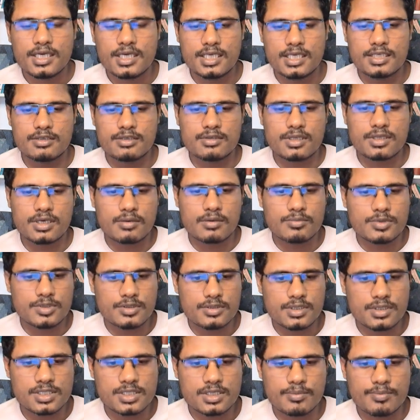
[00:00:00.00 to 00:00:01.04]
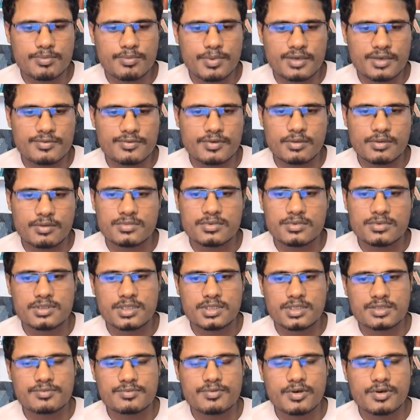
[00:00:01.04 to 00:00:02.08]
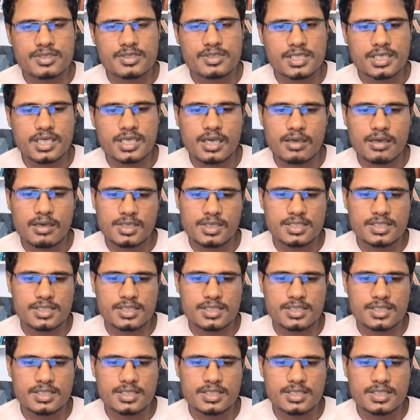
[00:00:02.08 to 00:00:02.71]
into the CommunityHQ platform. Thanks for watching. Have a